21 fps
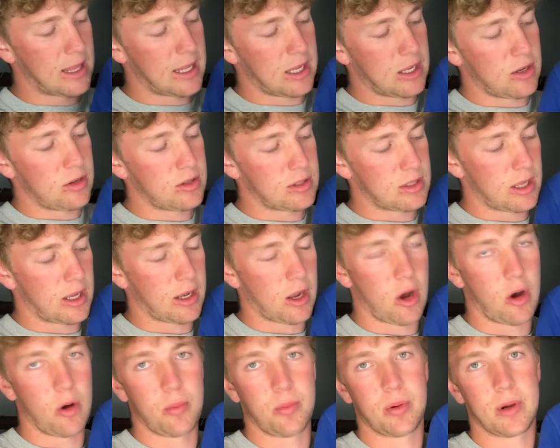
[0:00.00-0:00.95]
used like
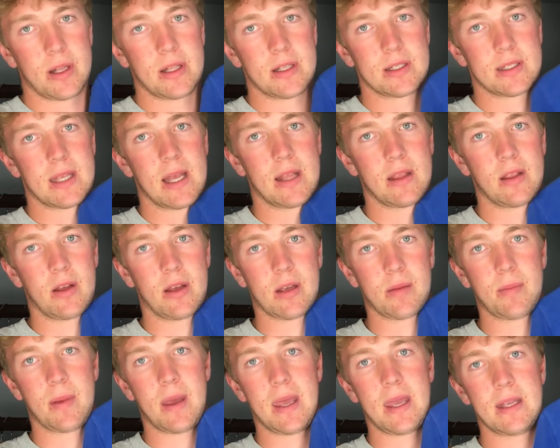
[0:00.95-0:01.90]
old prints that Nike
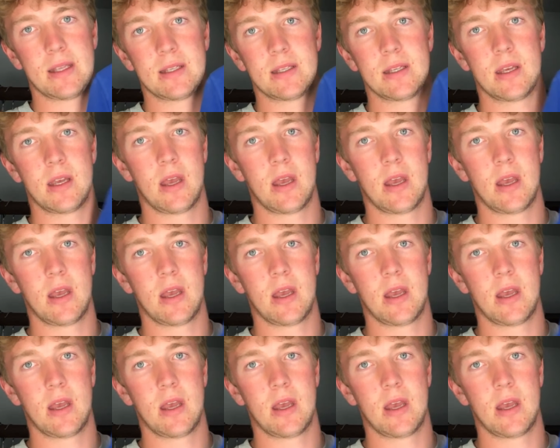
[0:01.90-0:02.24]
made